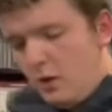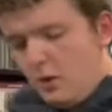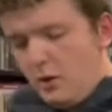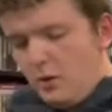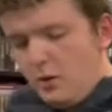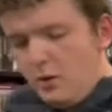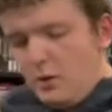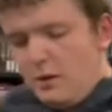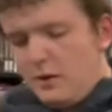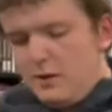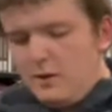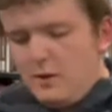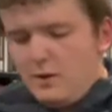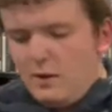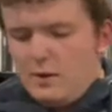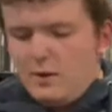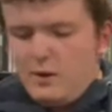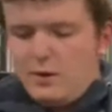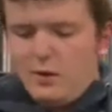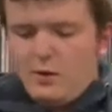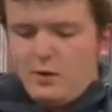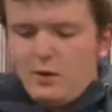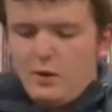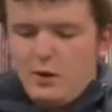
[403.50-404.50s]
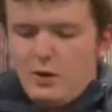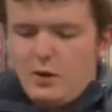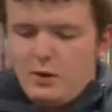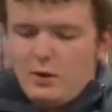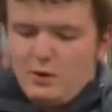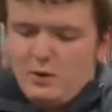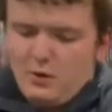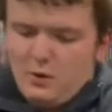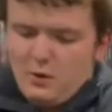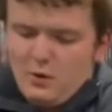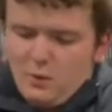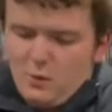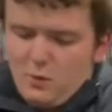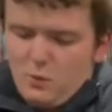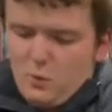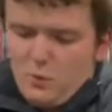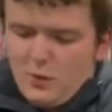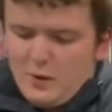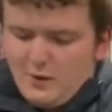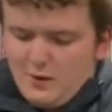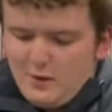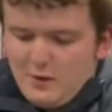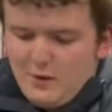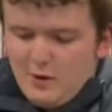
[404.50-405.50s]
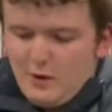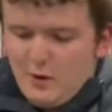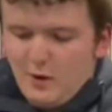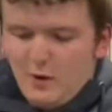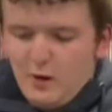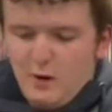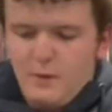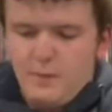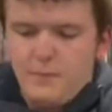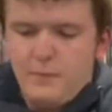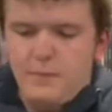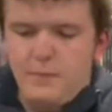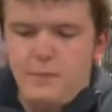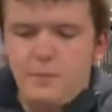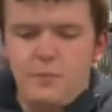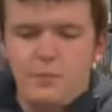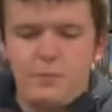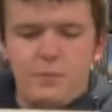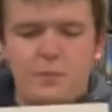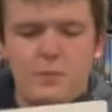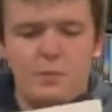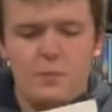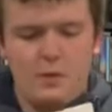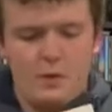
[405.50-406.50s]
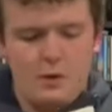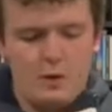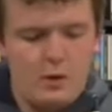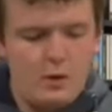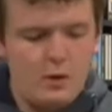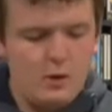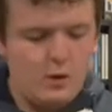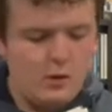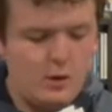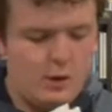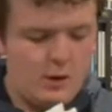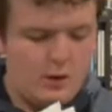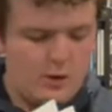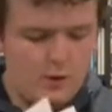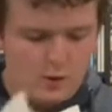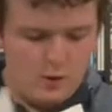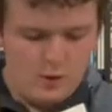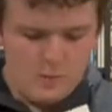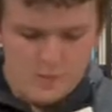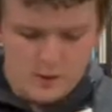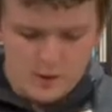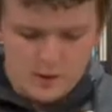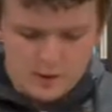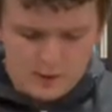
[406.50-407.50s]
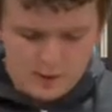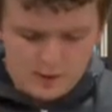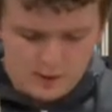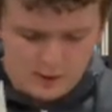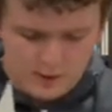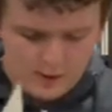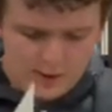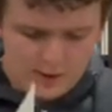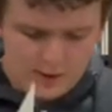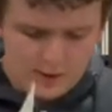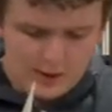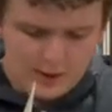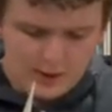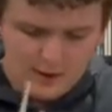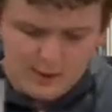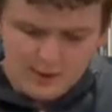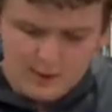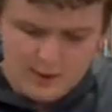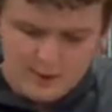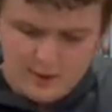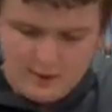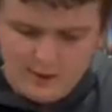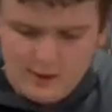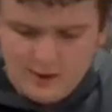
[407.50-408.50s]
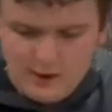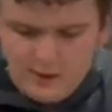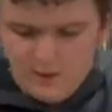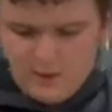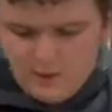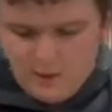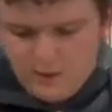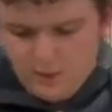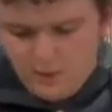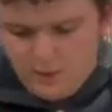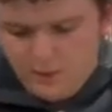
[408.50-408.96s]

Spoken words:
Let's have a look as to what's in here. So this should be the CDs and stuff.